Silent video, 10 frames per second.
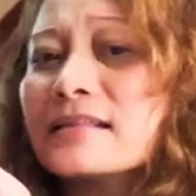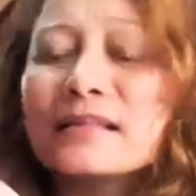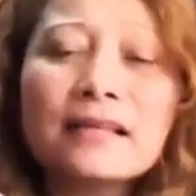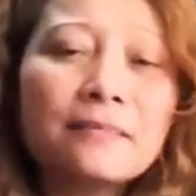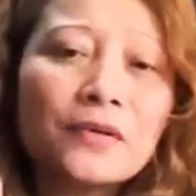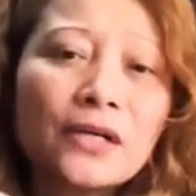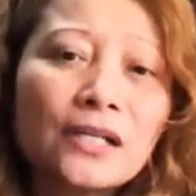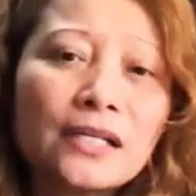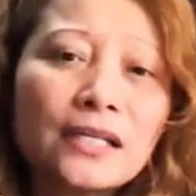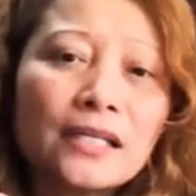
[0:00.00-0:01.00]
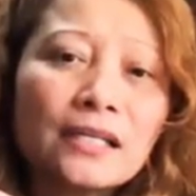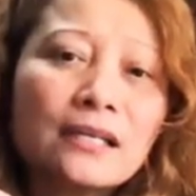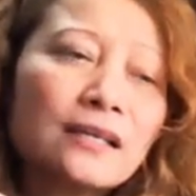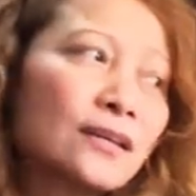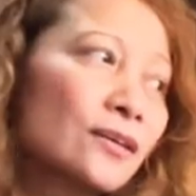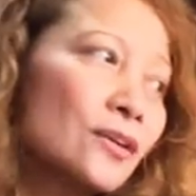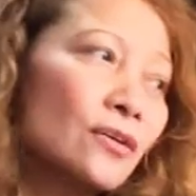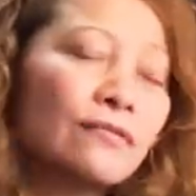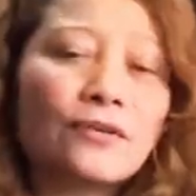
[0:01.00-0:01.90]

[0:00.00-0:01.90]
sleep early, go